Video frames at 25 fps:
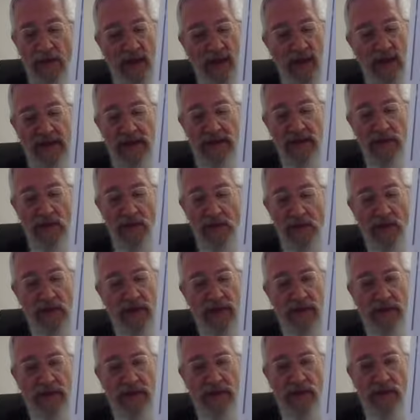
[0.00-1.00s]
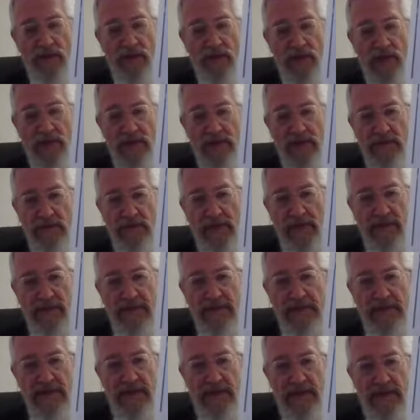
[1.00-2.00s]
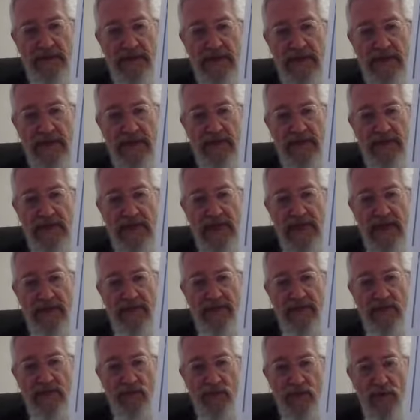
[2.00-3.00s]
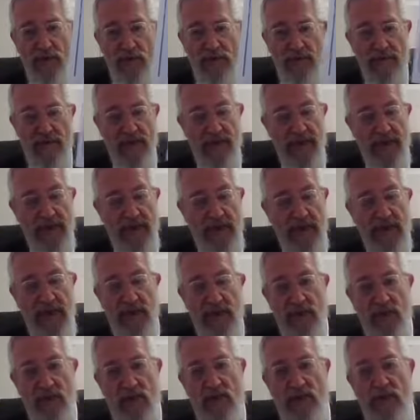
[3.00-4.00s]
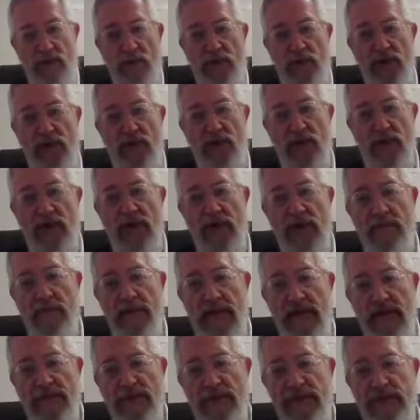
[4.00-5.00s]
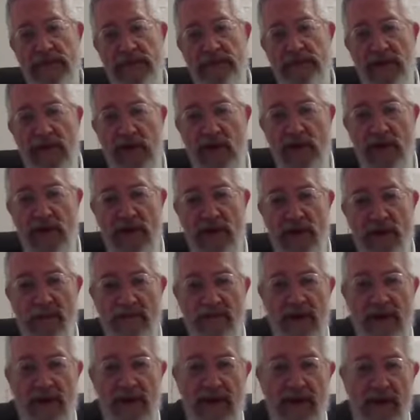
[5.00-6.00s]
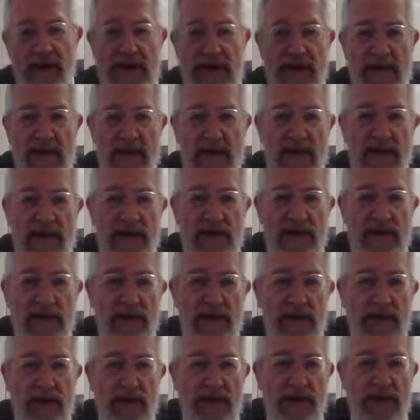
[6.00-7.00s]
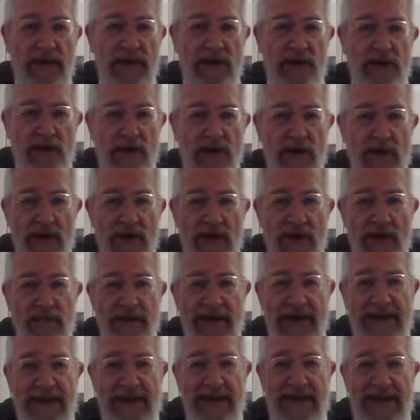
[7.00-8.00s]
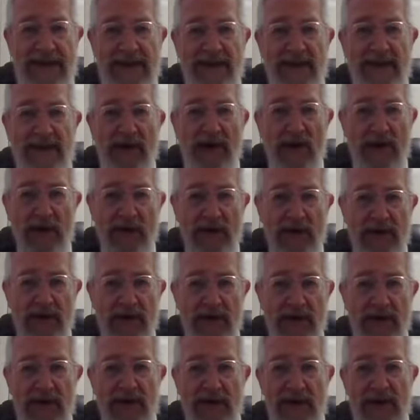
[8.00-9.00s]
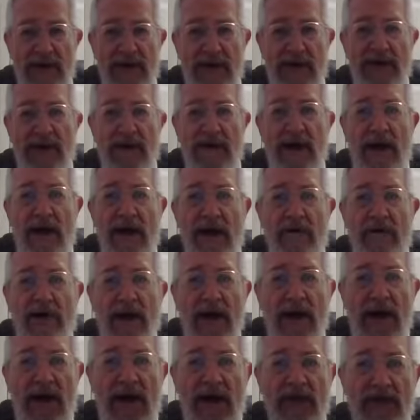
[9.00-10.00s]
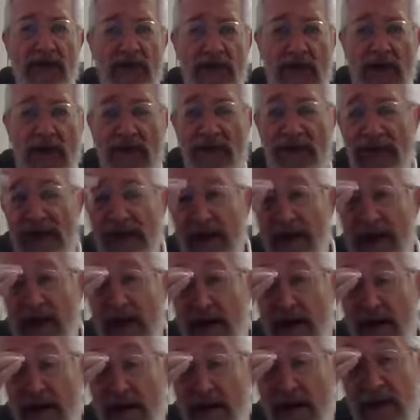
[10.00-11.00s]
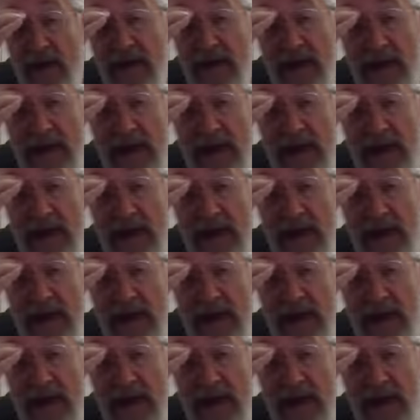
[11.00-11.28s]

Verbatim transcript: Why does the word Keturos means that something doesn't have a roof? Because when we talk about smoke, in Lashon Kodesh, we talk about a kitar, kitar ha'asham, vayal